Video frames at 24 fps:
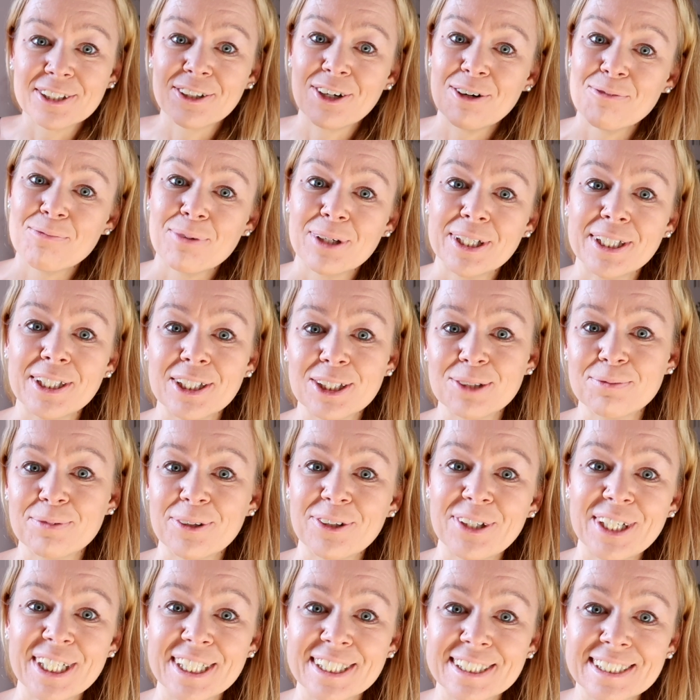the complete
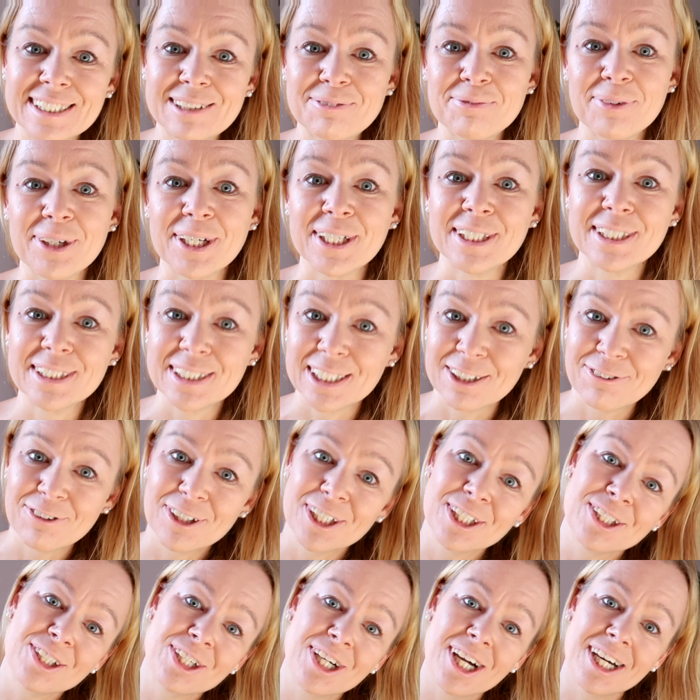experience, but I still
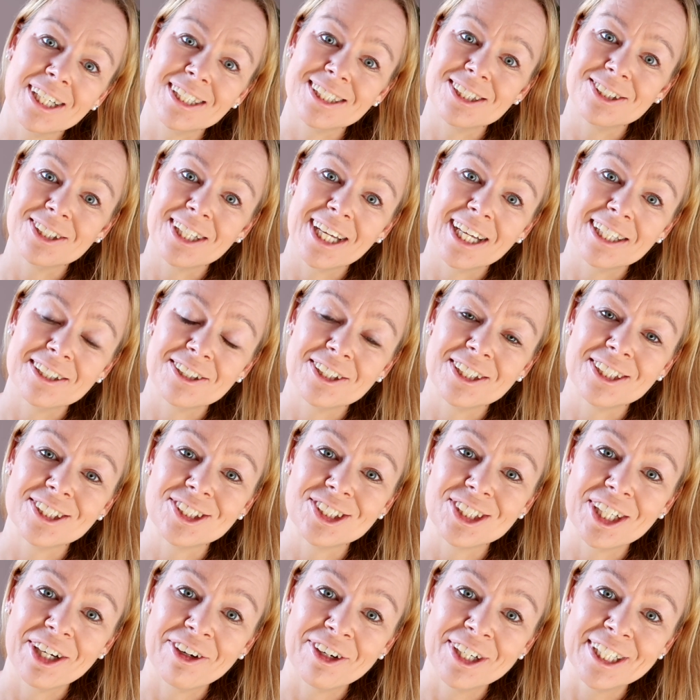wanted to cut it together and
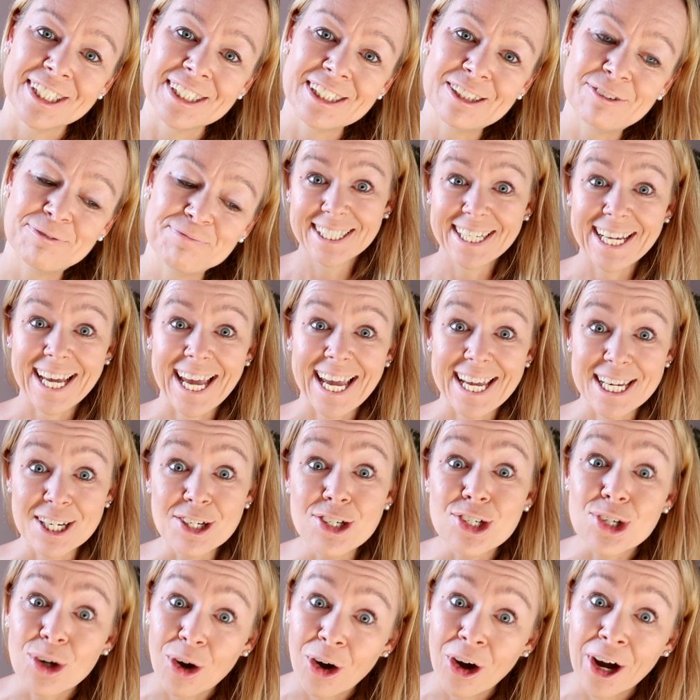share it.
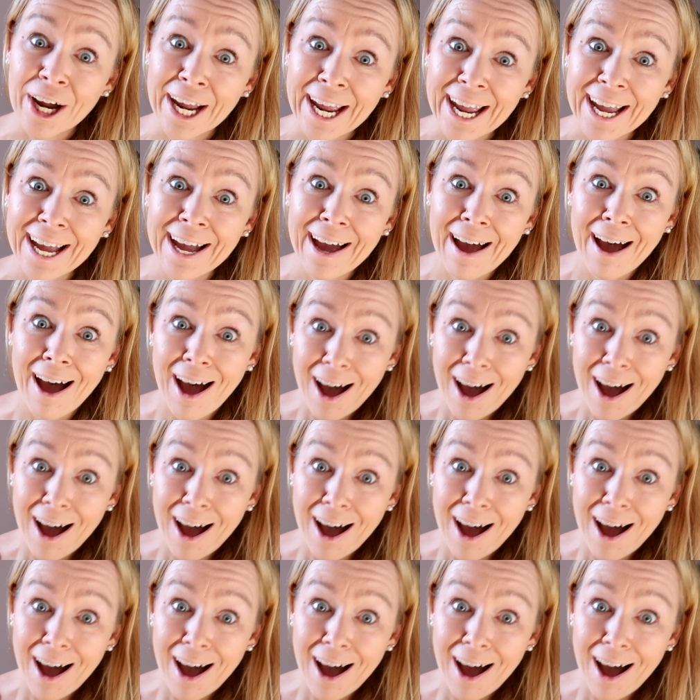Enjoy.